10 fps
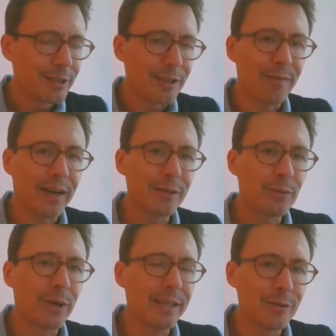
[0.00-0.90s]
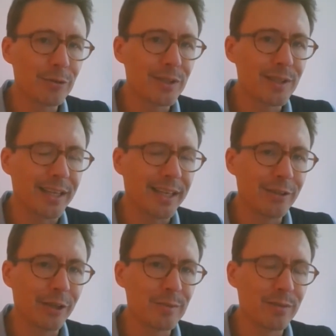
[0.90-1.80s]
So I find it quite interesting in
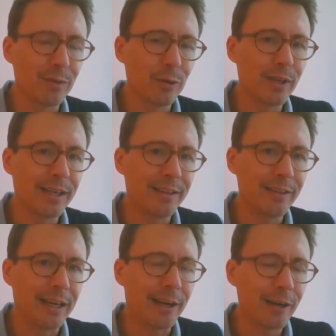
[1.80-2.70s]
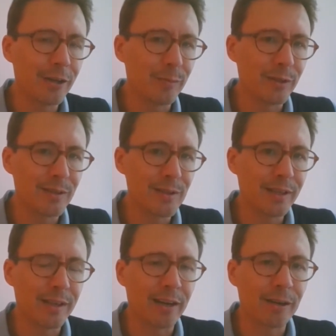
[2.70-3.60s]
terms of looking at the arguments
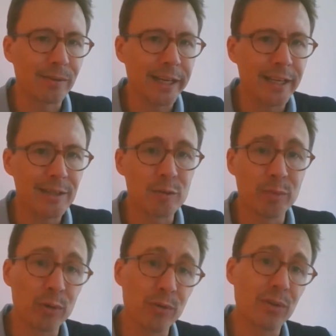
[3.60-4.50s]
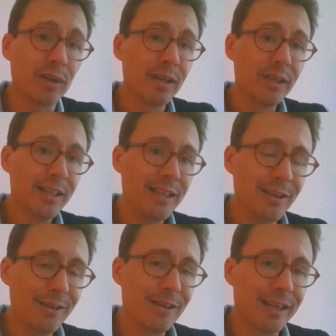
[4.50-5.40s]
that are raised both in
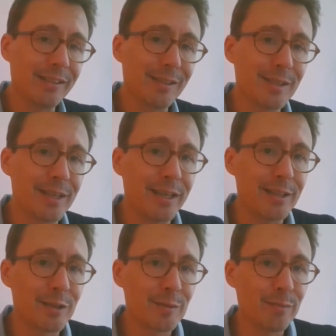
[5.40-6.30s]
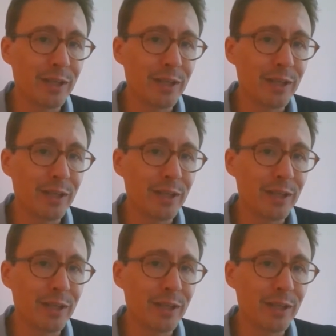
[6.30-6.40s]
the United States,